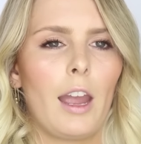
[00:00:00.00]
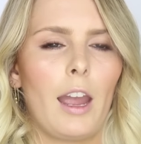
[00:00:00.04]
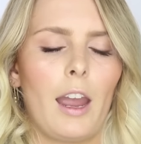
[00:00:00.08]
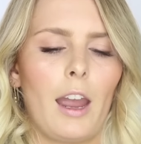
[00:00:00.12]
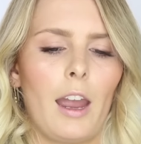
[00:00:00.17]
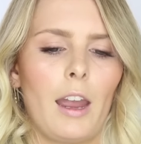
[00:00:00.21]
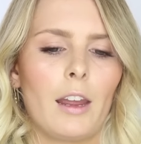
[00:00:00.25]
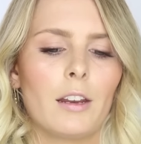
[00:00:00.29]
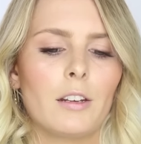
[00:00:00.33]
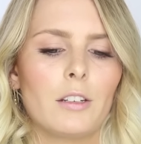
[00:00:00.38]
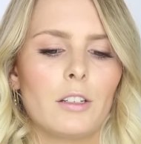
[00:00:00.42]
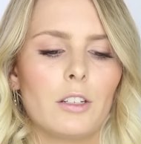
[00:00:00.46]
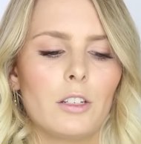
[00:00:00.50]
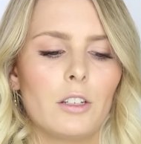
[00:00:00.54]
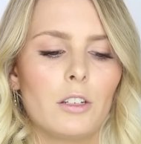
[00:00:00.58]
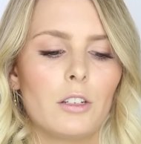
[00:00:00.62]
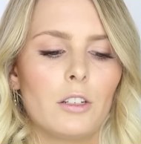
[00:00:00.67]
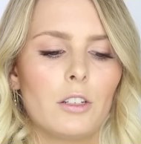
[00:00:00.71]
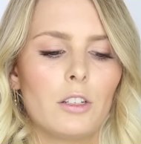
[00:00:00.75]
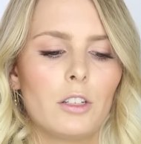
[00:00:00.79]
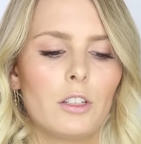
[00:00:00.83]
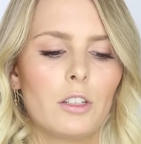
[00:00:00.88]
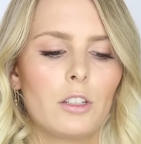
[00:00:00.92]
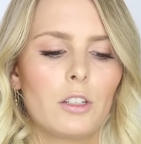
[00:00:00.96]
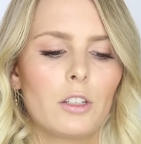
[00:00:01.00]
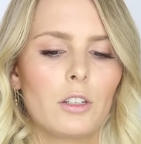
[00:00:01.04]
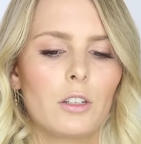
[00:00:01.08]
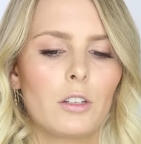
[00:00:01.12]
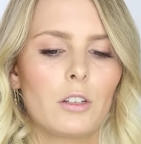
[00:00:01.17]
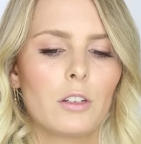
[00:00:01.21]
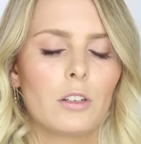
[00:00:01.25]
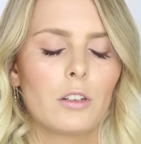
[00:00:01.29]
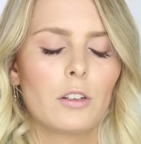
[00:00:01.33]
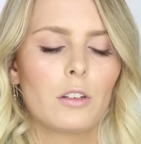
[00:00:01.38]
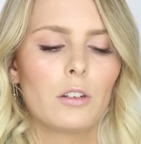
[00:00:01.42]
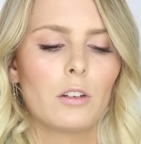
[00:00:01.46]
And
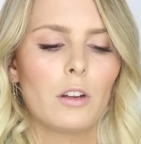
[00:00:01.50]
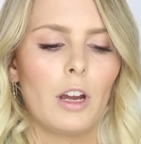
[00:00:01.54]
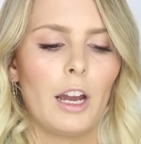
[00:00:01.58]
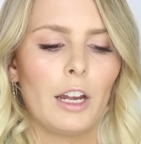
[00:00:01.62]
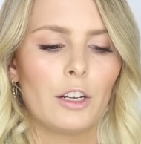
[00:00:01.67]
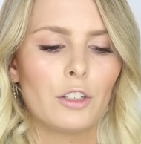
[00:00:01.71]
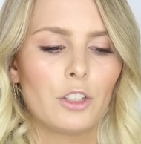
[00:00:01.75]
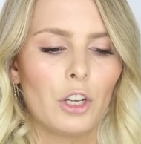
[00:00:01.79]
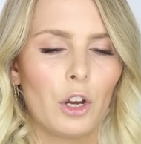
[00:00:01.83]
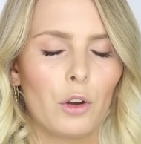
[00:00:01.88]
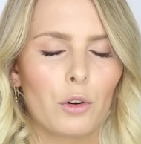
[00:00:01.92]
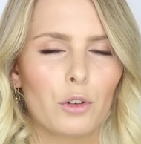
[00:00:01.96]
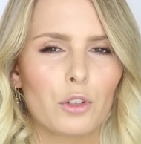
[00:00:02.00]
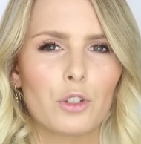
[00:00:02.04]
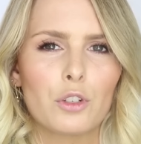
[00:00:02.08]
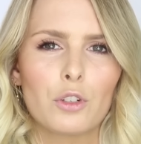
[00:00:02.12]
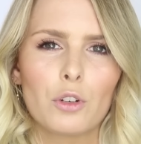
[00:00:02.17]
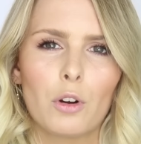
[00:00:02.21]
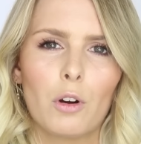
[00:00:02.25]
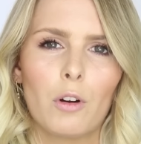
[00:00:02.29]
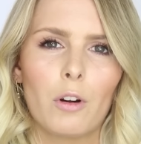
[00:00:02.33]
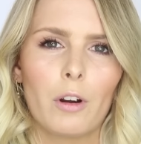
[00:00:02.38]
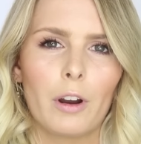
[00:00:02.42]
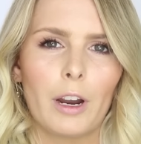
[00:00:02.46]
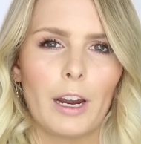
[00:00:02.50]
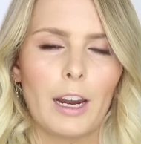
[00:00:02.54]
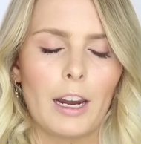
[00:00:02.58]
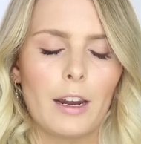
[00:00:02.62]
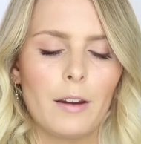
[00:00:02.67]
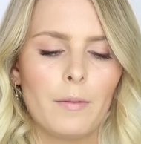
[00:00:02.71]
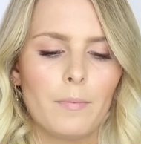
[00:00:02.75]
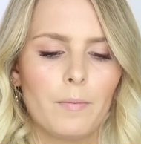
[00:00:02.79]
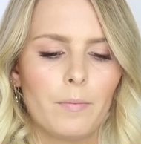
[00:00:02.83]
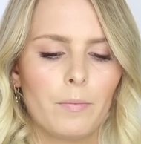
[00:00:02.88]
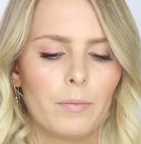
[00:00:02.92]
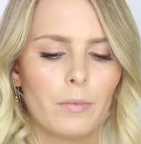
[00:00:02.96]
I had told a
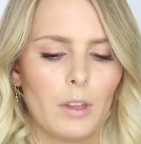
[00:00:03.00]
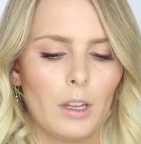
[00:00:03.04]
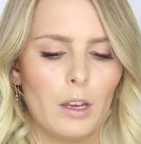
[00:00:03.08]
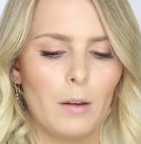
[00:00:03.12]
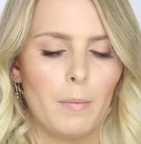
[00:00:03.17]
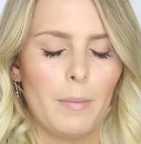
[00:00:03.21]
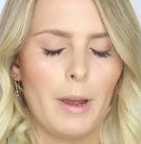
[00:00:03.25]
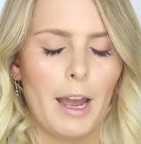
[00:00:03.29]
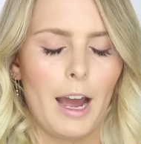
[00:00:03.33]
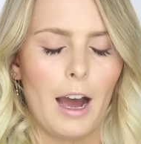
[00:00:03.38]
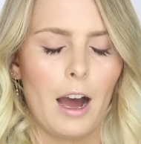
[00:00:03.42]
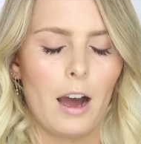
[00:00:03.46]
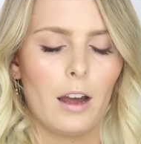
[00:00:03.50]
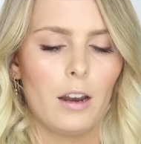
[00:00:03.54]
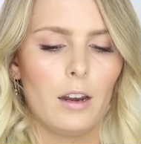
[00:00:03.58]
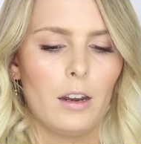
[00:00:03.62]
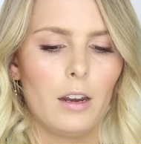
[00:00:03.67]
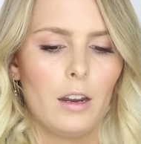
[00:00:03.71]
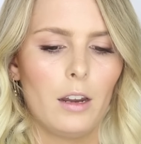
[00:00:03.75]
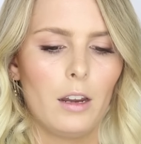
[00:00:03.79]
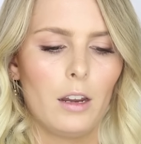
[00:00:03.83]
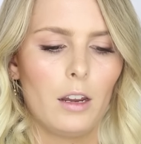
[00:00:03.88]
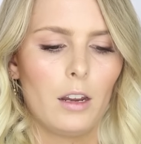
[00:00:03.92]
story about